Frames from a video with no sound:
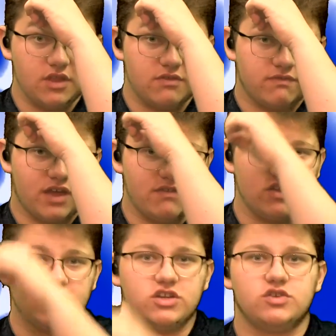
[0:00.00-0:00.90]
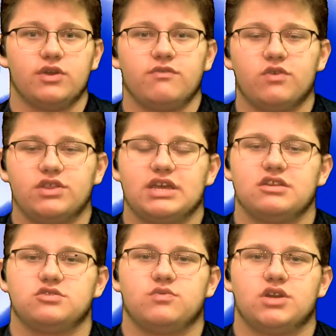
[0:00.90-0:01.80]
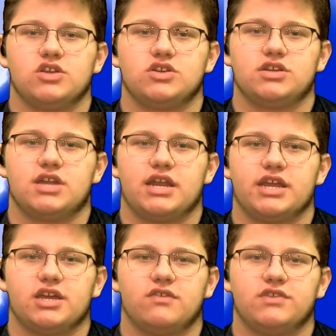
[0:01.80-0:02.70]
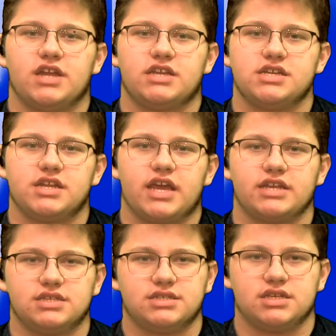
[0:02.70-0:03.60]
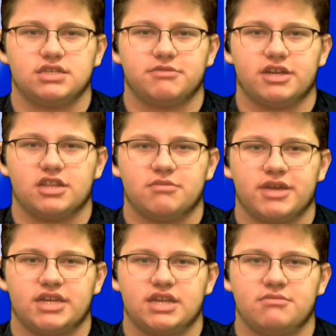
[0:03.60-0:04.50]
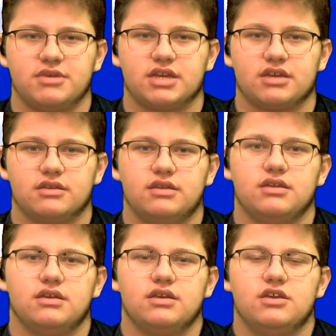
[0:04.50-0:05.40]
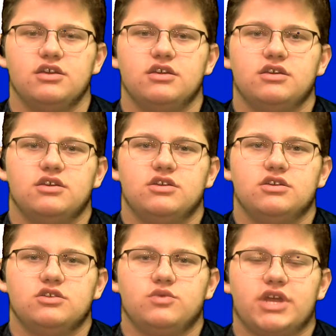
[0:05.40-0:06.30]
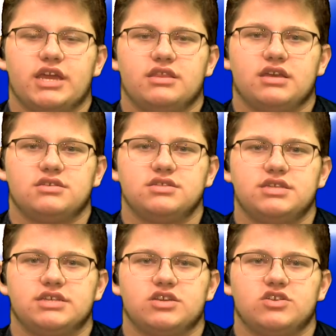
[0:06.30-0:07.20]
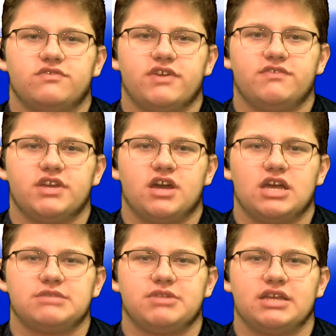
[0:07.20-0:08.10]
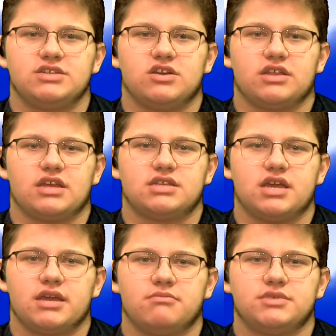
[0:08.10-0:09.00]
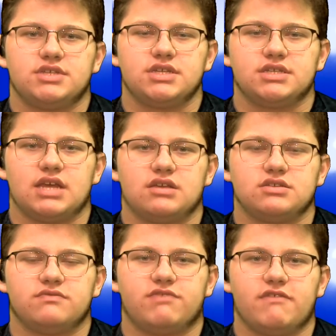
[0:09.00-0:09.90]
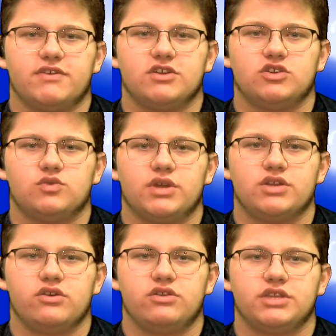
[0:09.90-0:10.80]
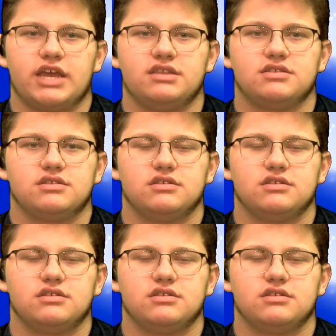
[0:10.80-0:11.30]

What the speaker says: 524,190 COVID-19 cases since the beginning of the pandemic. 28,650 hospitalized during that time. 6,520 total deaths.